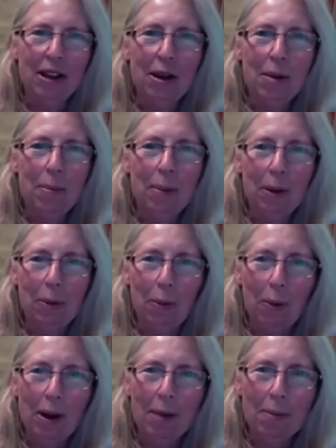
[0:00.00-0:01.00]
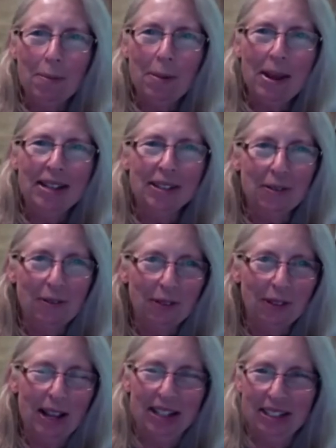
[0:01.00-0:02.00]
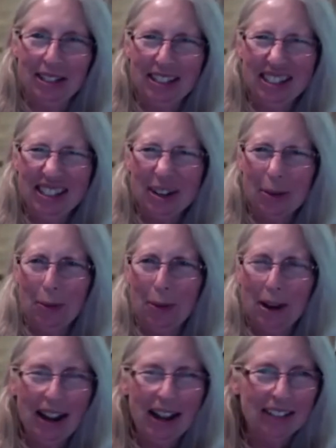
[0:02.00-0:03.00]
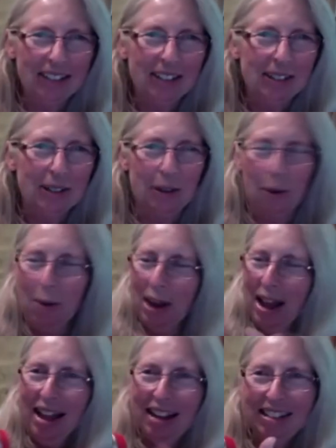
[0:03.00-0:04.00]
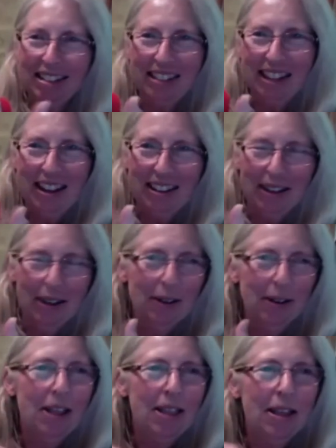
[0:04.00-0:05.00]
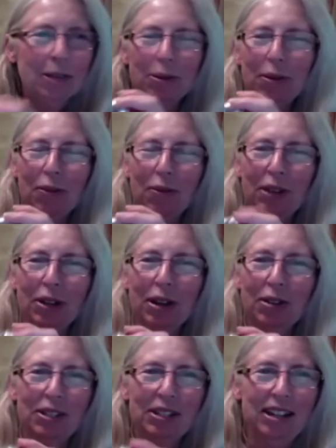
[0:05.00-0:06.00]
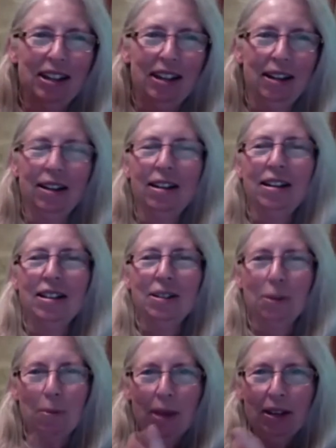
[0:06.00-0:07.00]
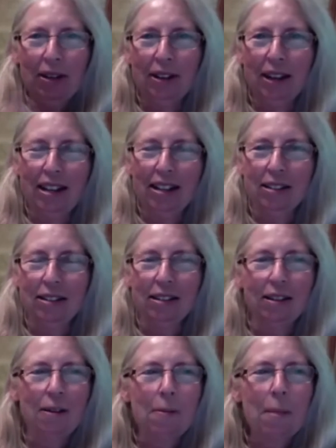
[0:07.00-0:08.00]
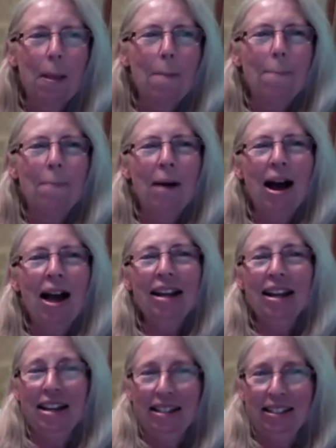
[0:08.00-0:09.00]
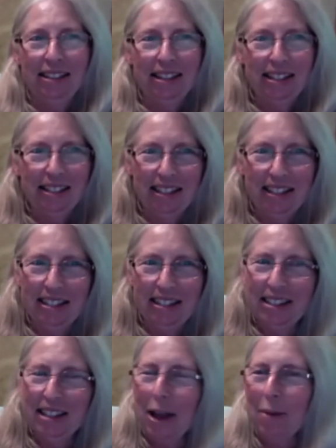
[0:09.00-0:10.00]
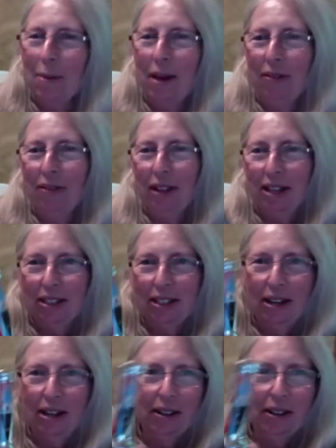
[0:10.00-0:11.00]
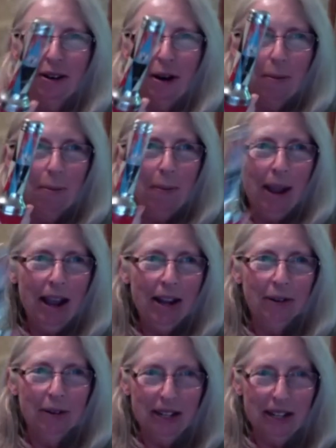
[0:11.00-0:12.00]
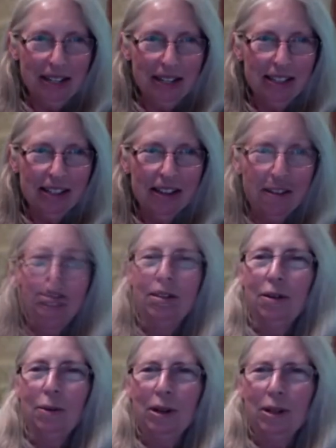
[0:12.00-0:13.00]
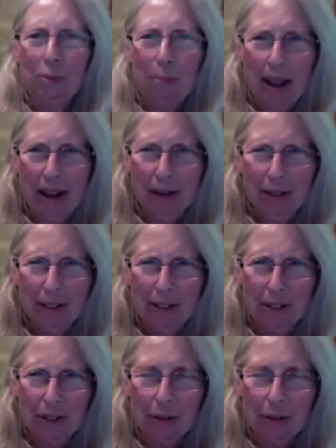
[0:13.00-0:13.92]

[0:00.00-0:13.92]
but what makes a flashlight tick? What actually is going on inside there? That's what we're going to figure out today. So, make your guess. My guess is inside my flashlight there are batteries. What do batteries do?